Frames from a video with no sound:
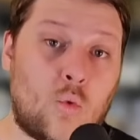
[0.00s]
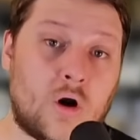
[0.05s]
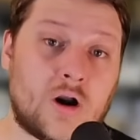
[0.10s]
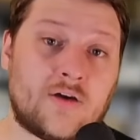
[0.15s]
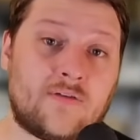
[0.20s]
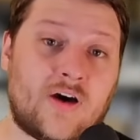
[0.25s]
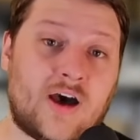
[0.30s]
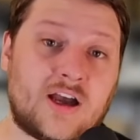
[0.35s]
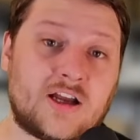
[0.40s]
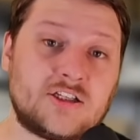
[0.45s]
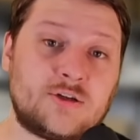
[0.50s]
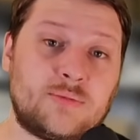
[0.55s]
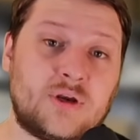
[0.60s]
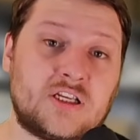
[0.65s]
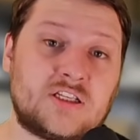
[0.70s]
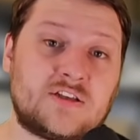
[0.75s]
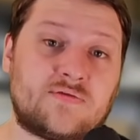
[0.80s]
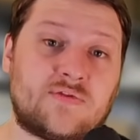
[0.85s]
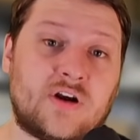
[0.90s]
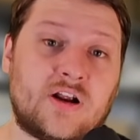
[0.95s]
of
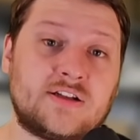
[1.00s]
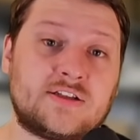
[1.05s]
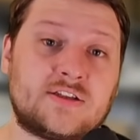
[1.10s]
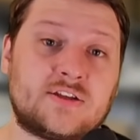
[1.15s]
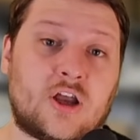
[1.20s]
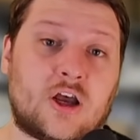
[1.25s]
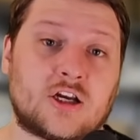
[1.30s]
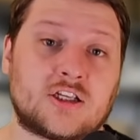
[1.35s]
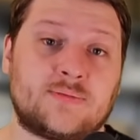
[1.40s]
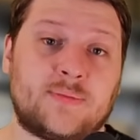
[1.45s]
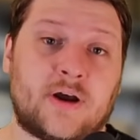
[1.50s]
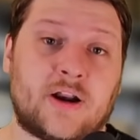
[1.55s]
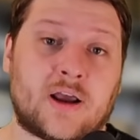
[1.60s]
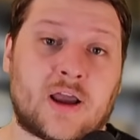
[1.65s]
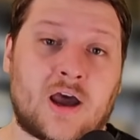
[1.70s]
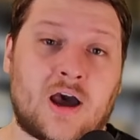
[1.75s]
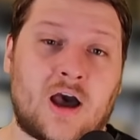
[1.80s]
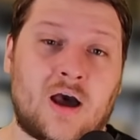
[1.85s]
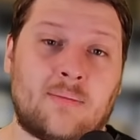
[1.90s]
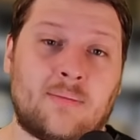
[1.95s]
Hajime's friends talks about a
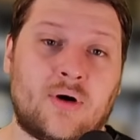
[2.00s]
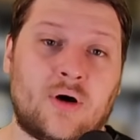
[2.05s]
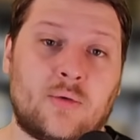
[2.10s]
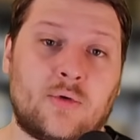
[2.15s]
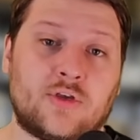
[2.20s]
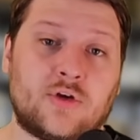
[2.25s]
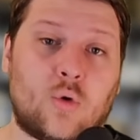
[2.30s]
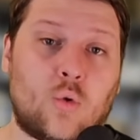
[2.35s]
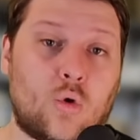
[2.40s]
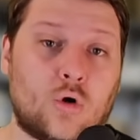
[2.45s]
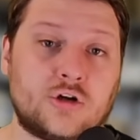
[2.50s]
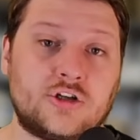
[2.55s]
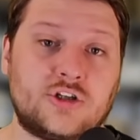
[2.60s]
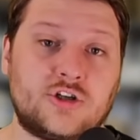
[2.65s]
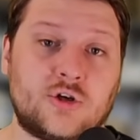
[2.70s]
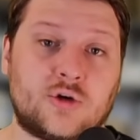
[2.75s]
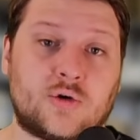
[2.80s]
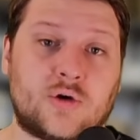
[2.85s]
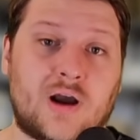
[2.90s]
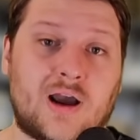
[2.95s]
combo with
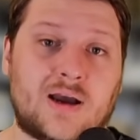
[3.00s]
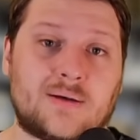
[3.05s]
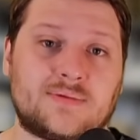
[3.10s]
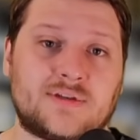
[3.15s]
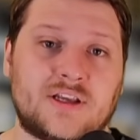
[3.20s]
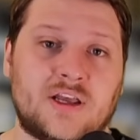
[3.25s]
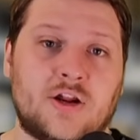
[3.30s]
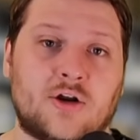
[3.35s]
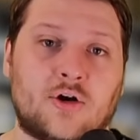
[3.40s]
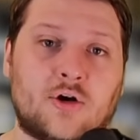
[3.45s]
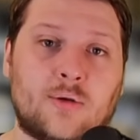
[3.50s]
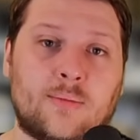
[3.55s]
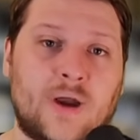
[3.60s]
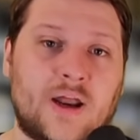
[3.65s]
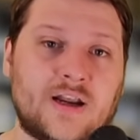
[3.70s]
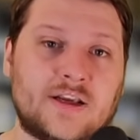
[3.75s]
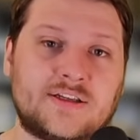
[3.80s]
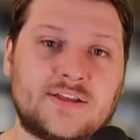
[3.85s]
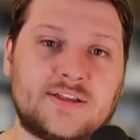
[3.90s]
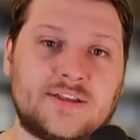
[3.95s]
Horseshoe Crabs and
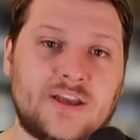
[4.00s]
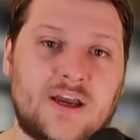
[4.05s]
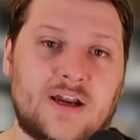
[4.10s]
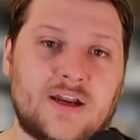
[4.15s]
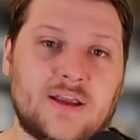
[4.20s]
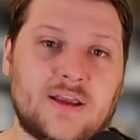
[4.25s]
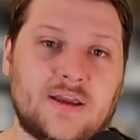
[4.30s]
Hermetic Study.